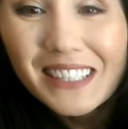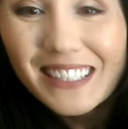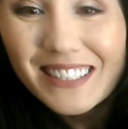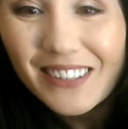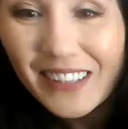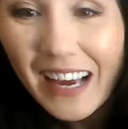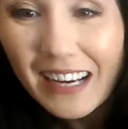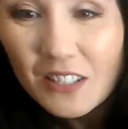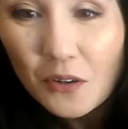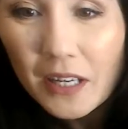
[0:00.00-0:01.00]
So yeah.
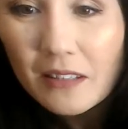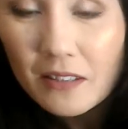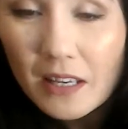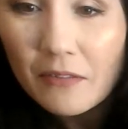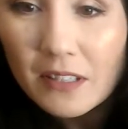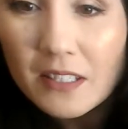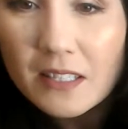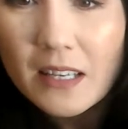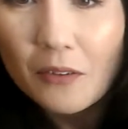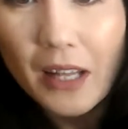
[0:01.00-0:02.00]
So if it does
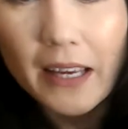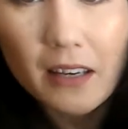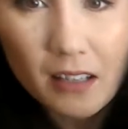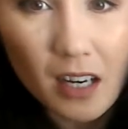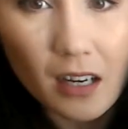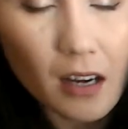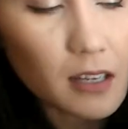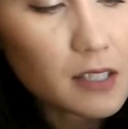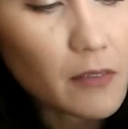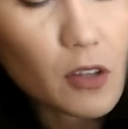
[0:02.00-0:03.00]
sound like a
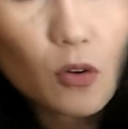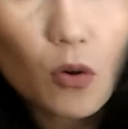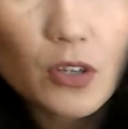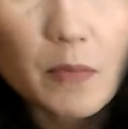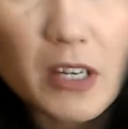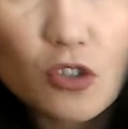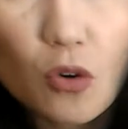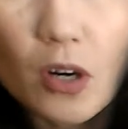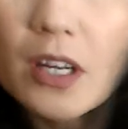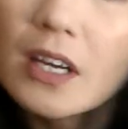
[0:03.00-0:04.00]
seventh chord, diminished
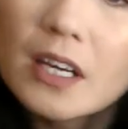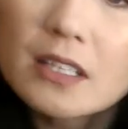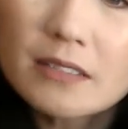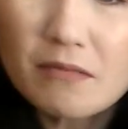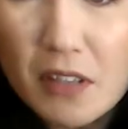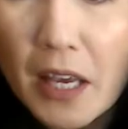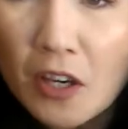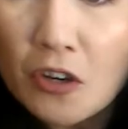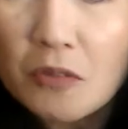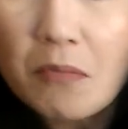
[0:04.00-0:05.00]
chord, it
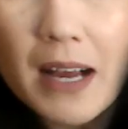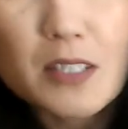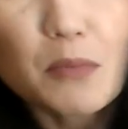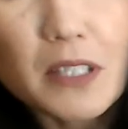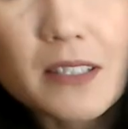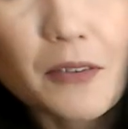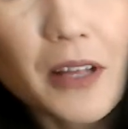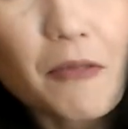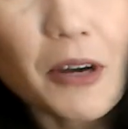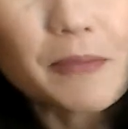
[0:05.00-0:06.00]
could possibly sound
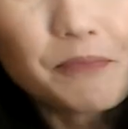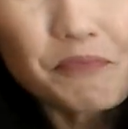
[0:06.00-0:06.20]
that way.